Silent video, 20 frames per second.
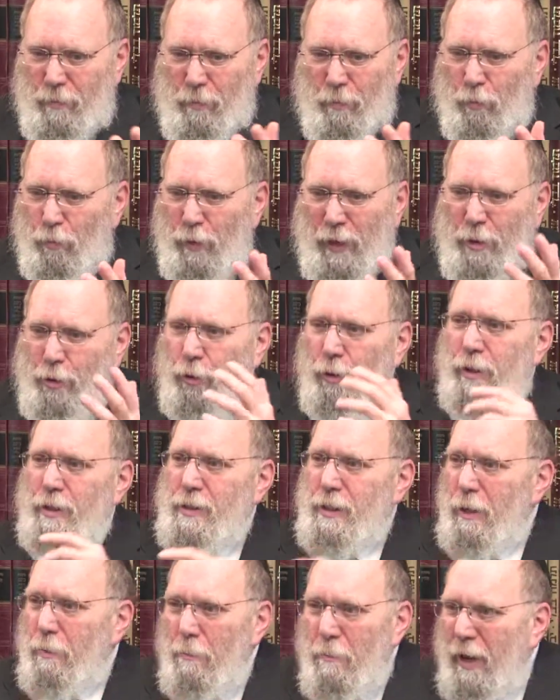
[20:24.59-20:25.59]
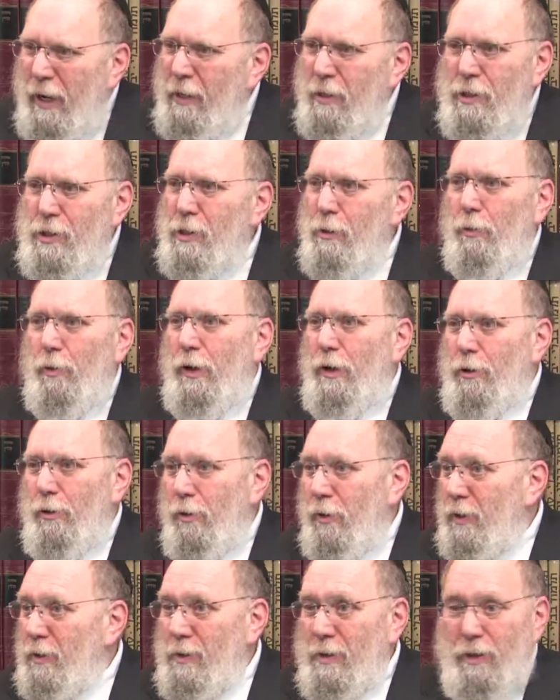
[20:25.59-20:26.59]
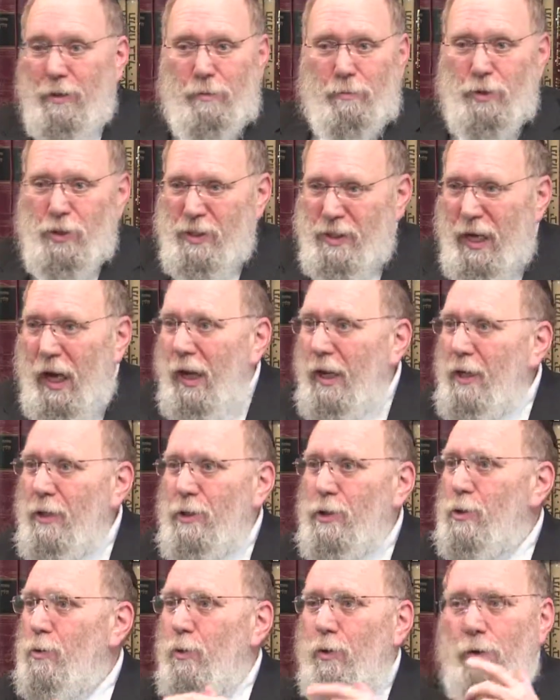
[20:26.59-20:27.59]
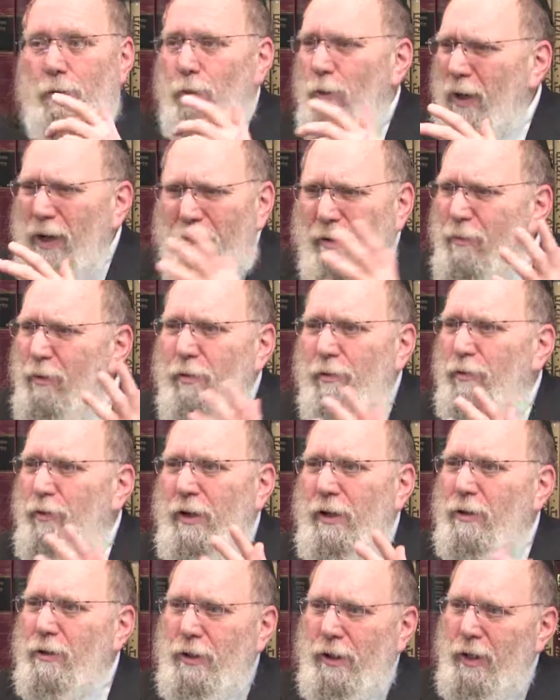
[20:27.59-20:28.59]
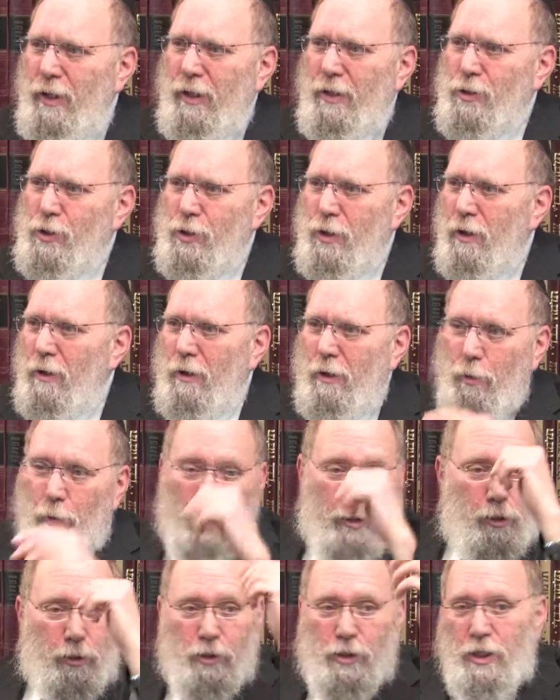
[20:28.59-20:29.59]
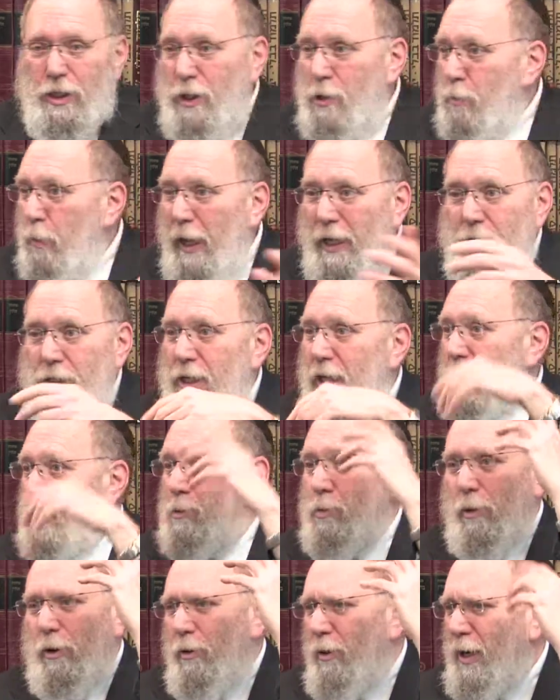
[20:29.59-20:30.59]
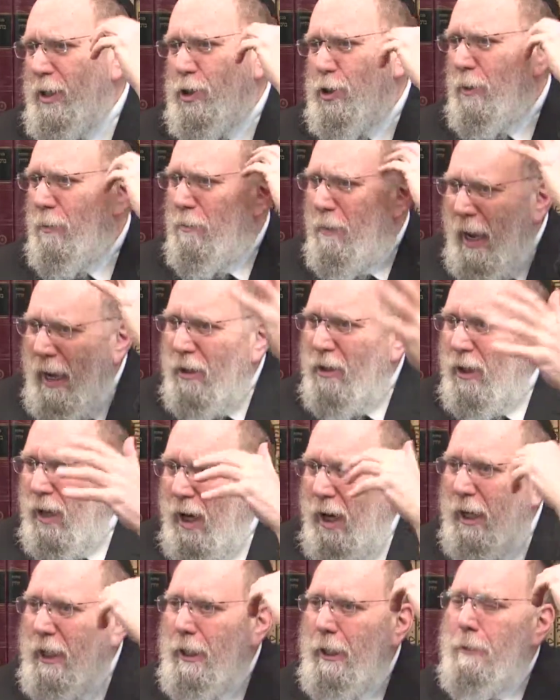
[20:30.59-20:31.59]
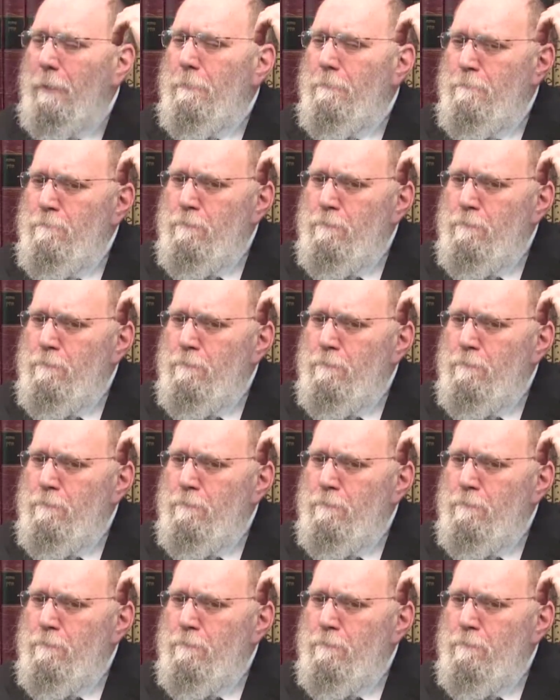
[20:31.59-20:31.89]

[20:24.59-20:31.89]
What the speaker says: whether it's in medicine, whether it's in science, whatever field it is, whether it's in space exploration, mankind